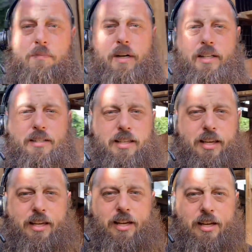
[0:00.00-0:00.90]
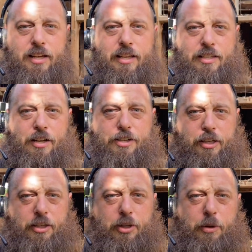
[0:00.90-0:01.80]
but it's our
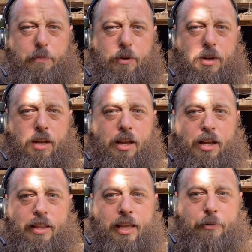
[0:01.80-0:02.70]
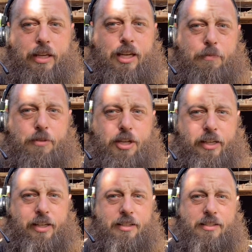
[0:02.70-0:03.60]
chicken coop that we keep
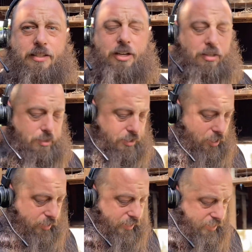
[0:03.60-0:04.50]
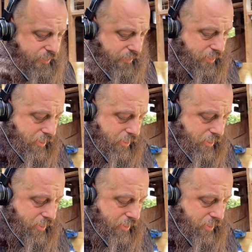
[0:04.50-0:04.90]
chickens and turkeys in.